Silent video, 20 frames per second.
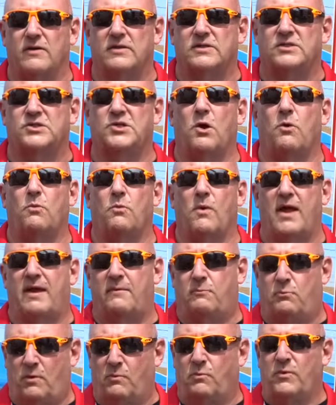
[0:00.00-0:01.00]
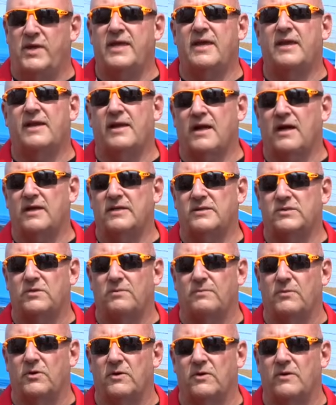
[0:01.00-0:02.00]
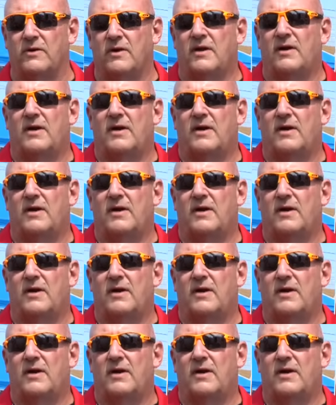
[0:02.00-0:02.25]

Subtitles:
So when we get a customer,